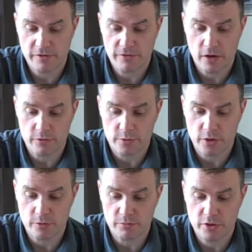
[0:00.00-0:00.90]
father
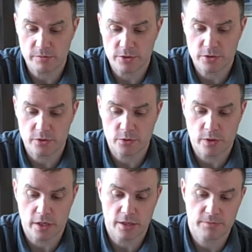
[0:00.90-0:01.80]
another premature
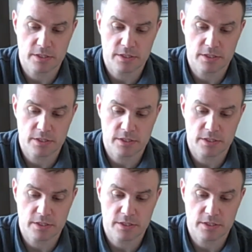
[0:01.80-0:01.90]
grave,